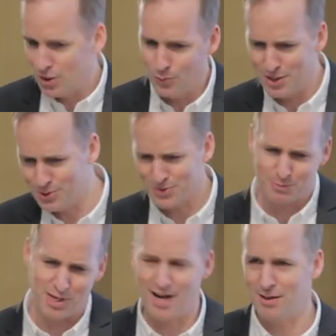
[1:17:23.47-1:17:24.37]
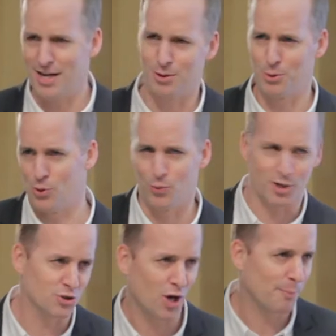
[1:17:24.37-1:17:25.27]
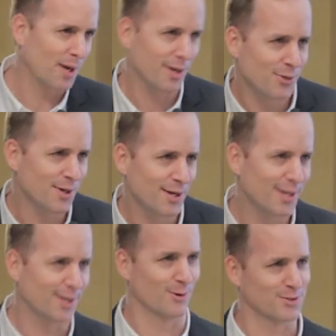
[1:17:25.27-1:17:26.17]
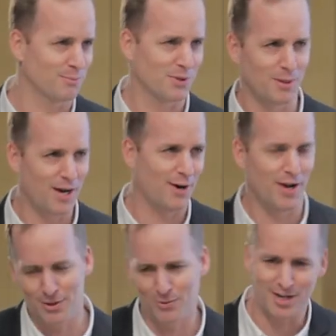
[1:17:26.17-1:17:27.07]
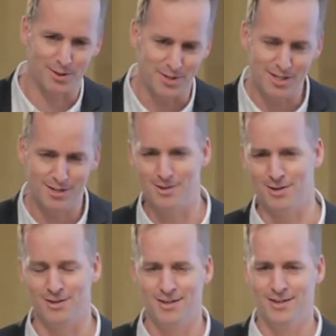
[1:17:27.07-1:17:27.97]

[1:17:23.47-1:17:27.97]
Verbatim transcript: could we do some kind of like a little workshop kind of thing or something about how to write a lead or,